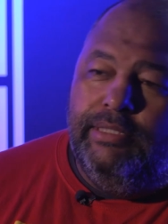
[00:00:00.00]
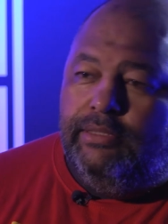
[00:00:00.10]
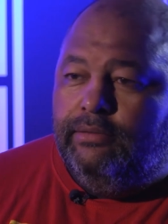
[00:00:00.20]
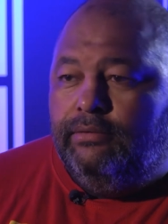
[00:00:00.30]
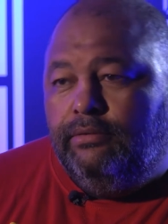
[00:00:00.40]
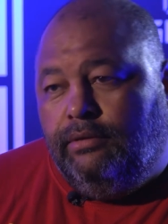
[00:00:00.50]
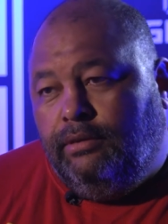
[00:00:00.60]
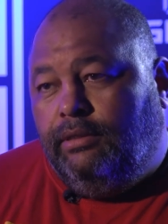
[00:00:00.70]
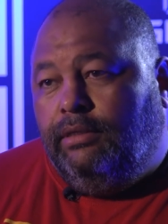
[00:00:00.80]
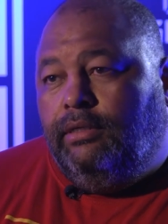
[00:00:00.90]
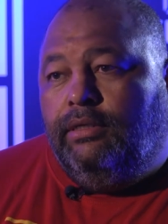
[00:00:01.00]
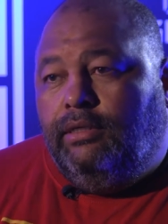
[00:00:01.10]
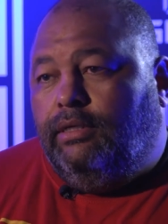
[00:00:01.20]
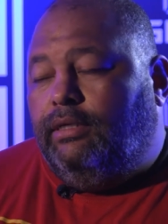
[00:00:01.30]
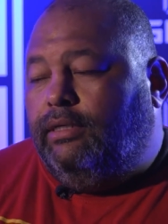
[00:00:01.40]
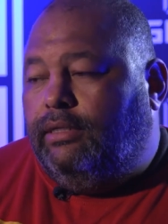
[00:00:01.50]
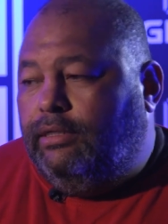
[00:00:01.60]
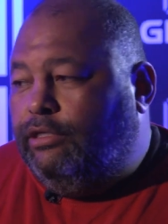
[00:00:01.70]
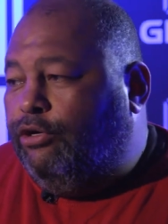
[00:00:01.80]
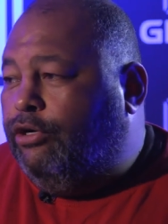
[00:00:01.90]
win
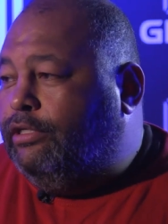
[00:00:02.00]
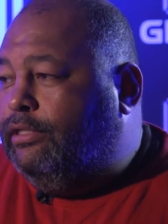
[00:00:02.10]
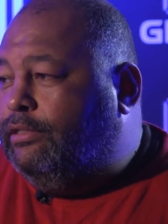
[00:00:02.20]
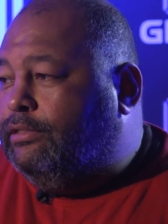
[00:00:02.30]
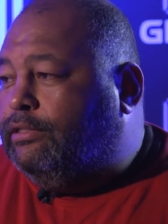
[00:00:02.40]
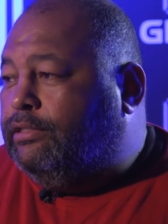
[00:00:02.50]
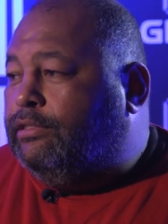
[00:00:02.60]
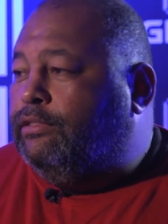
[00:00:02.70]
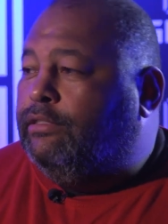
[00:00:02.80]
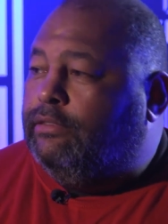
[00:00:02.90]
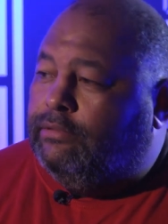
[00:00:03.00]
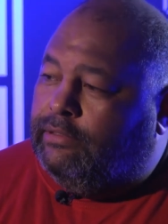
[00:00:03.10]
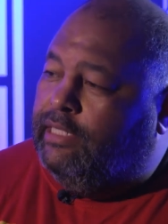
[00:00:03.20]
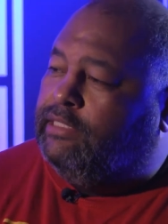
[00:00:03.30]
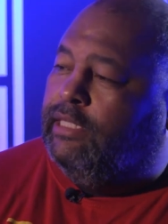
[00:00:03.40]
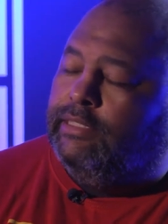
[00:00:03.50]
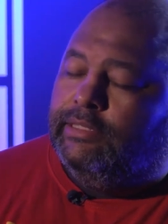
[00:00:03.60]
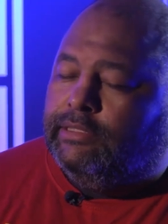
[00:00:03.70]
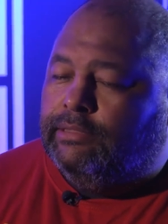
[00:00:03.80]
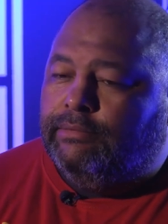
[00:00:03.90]
uh, the audience, things like
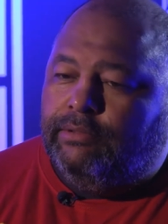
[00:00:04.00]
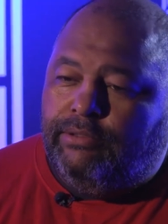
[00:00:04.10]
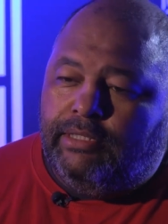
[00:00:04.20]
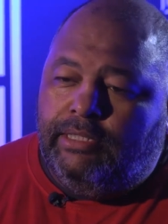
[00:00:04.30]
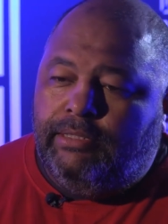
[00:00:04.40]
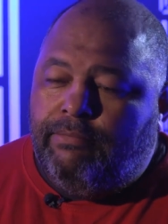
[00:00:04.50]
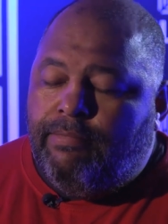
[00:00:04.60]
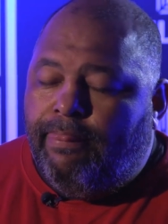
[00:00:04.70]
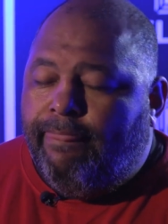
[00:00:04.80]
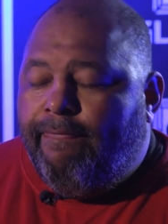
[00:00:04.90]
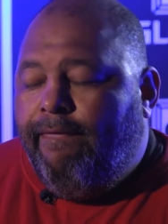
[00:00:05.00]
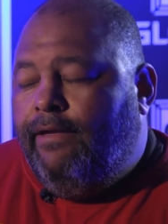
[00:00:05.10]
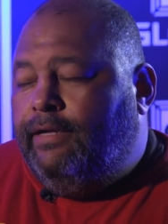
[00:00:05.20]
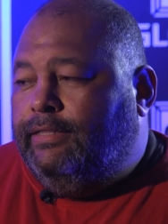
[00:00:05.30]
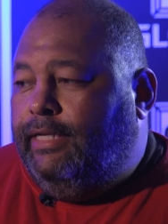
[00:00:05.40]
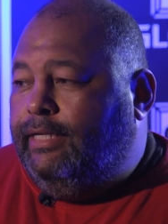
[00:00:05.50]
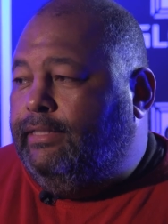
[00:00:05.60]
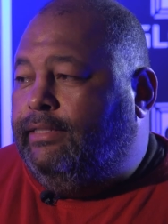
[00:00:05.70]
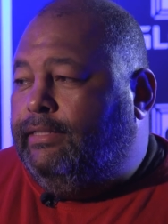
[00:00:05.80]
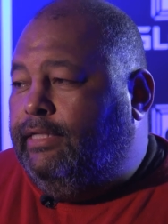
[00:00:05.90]
this, okay.
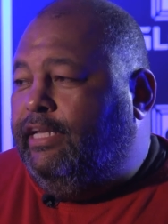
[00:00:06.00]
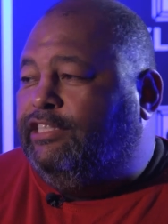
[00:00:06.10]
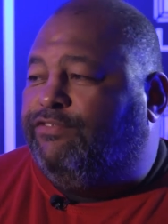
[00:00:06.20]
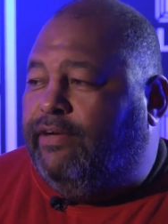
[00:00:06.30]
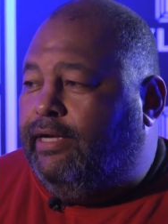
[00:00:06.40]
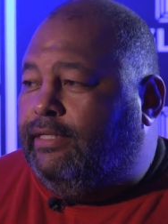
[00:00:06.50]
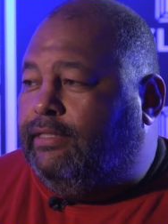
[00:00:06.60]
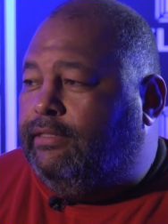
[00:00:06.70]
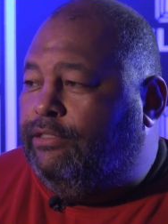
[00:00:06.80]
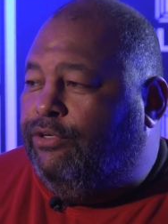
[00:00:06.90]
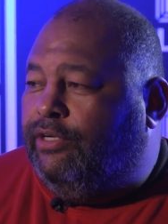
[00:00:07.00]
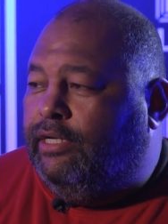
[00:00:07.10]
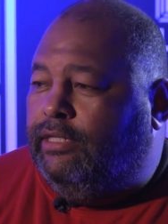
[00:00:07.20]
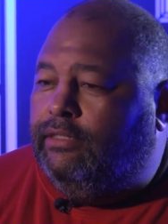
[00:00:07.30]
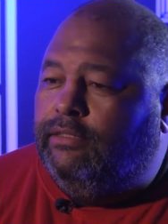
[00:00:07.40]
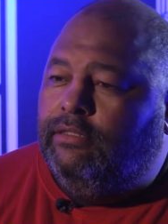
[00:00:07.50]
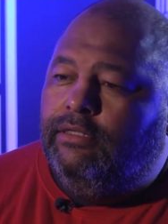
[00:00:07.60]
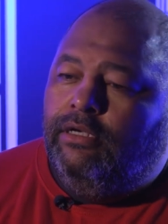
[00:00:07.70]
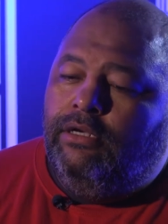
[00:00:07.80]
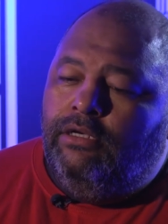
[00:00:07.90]
Then the next fight you're in,
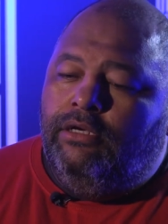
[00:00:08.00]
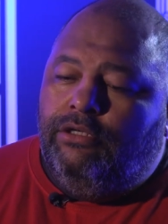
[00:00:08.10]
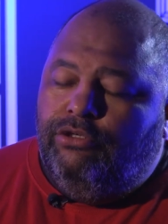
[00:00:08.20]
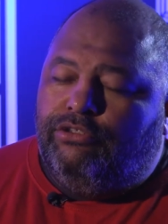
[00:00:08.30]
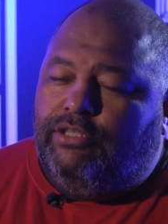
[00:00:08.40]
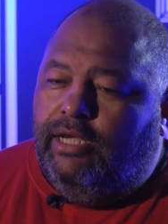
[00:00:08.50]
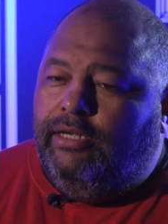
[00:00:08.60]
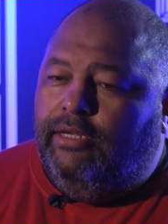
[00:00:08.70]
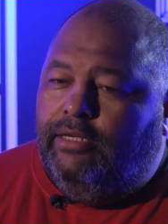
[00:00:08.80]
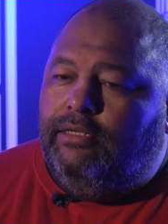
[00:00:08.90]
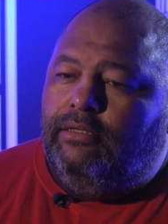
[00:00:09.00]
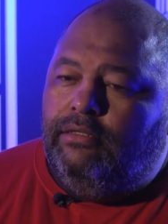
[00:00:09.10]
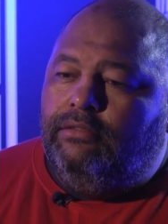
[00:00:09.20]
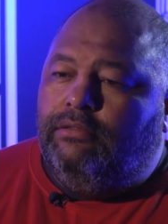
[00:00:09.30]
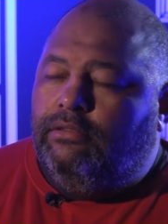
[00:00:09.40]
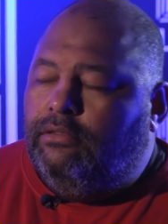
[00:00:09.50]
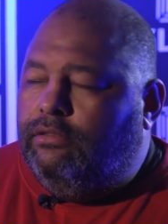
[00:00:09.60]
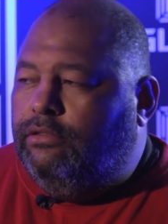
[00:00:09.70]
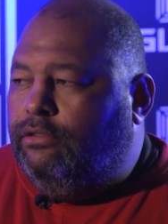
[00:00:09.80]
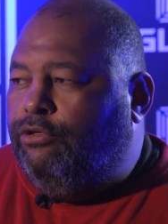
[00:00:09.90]
you're training,
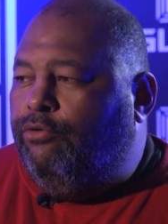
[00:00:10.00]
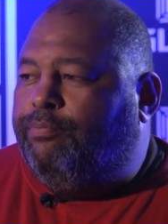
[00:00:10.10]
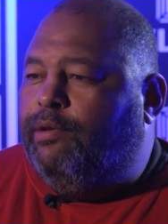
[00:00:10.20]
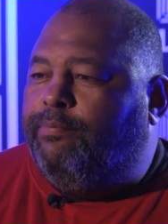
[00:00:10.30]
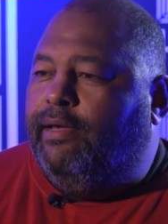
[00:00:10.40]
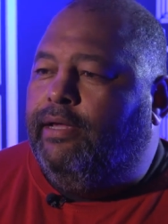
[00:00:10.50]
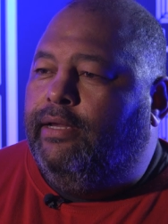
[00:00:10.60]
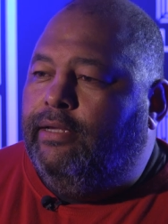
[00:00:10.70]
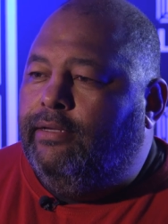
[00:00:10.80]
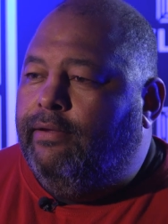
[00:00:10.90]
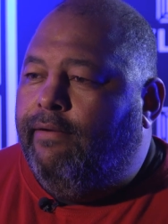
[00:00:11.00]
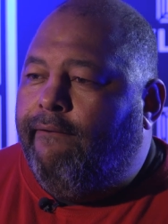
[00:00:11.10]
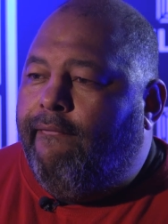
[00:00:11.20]
you're preparing,